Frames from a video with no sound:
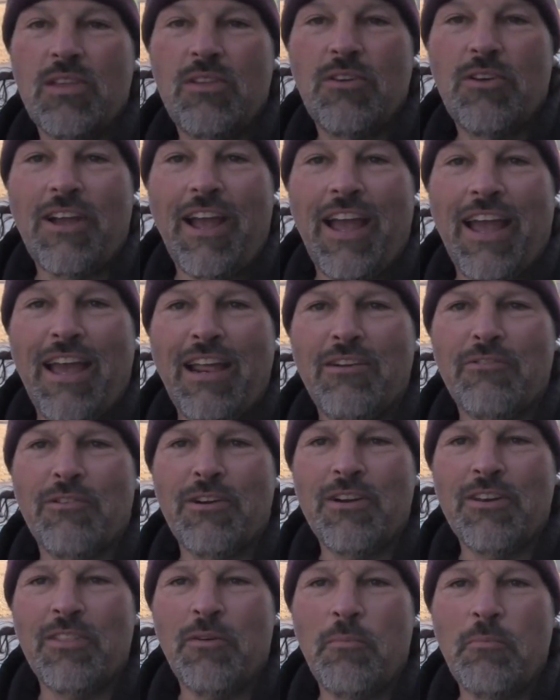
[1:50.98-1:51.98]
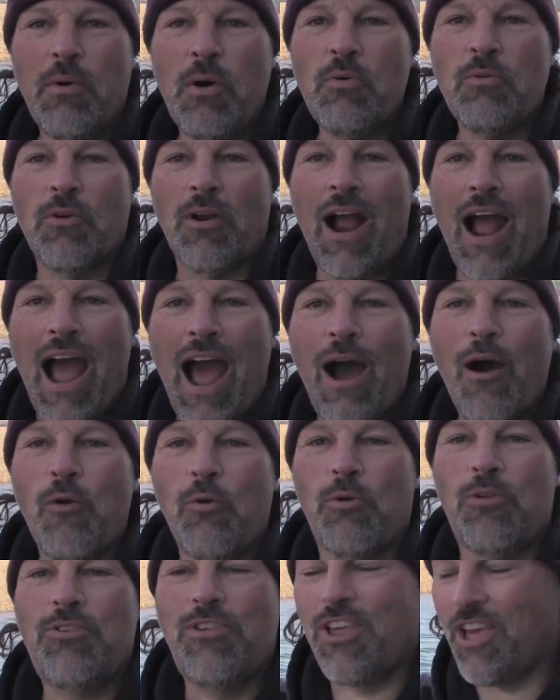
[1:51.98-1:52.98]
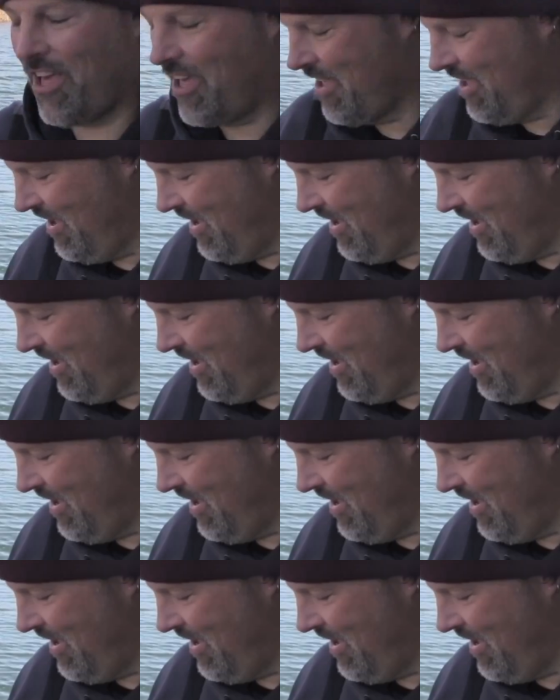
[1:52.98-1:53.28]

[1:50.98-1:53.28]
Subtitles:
Took a header into the motor, ouch.